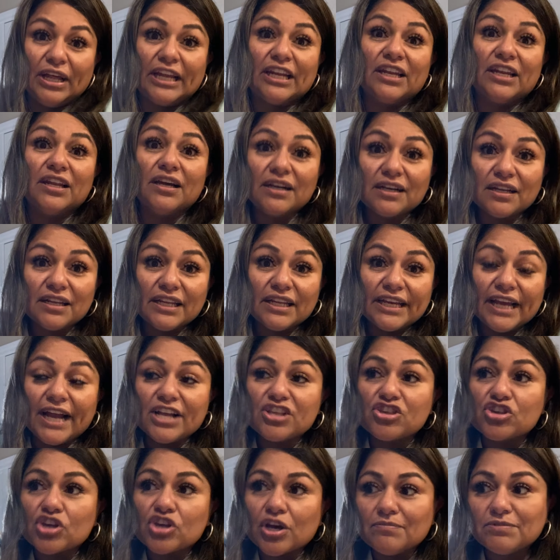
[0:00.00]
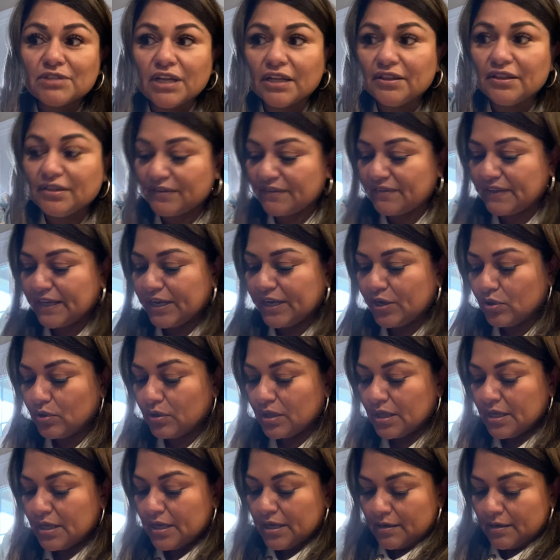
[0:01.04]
and luckily I jumped on the sale